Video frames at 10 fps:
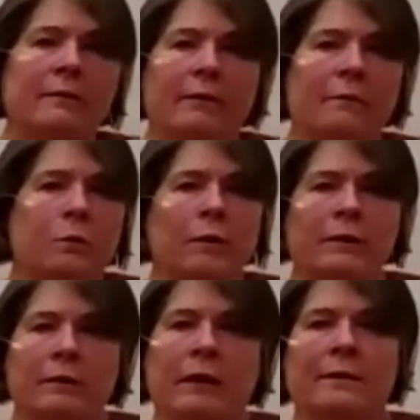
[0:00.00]
very
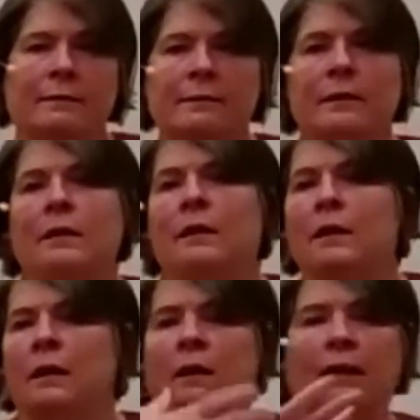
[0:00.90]
important to us.
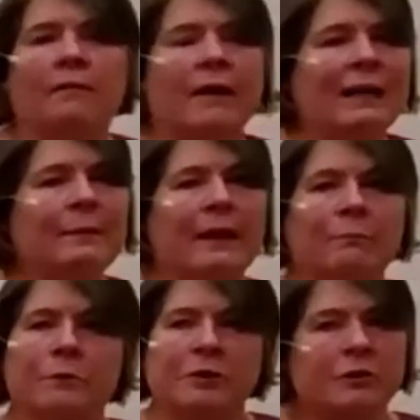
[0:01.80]
If I'm a
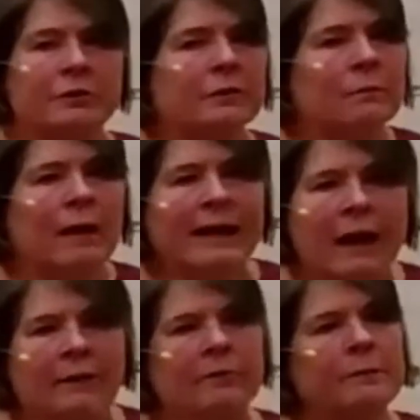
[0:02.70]
butcher, my
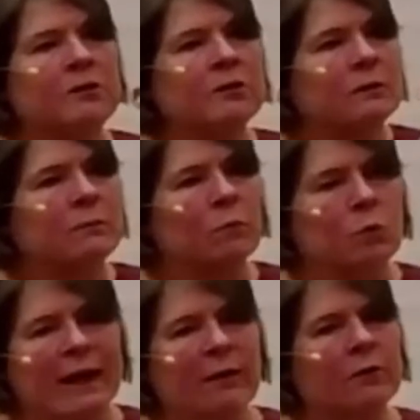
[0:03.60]
contribution
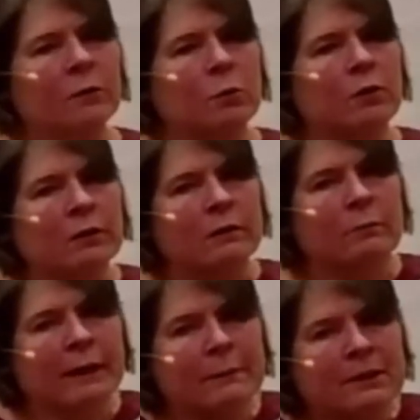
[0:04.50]
when I go to work,
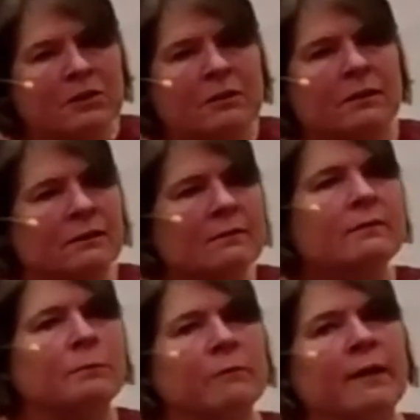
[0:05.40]
my mission is
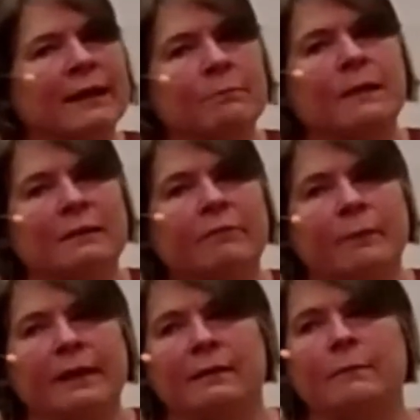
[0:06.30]
to provide meat for
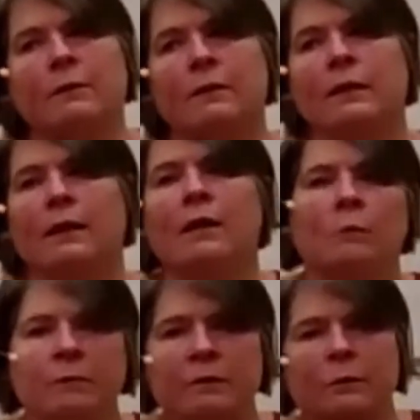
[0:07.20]
my community,
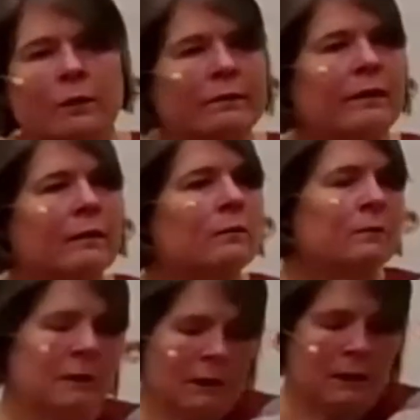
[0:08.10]
hopefully you know,
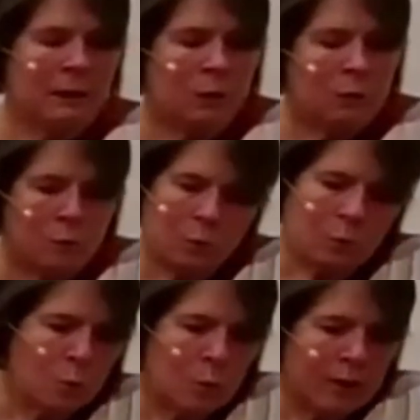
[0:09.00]

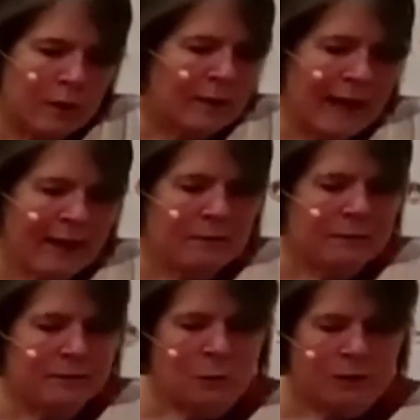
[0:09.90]
well
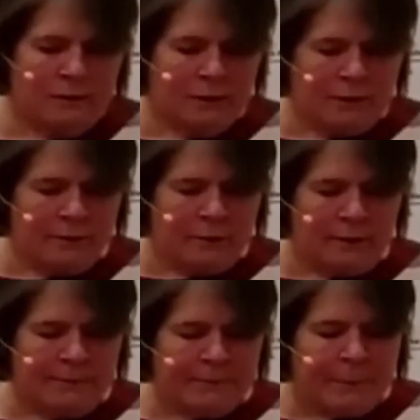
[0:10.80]
handled and well
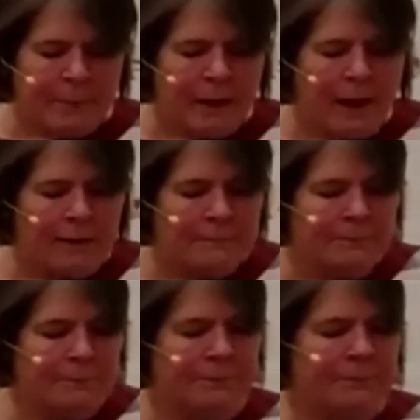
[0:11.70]
delivered.
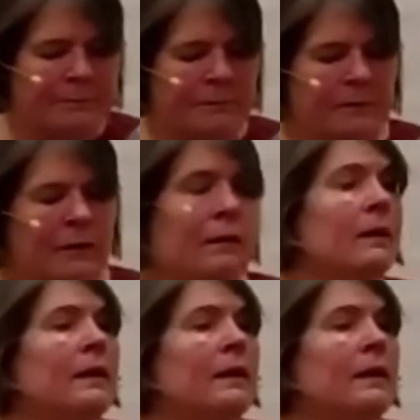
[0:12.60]
Um,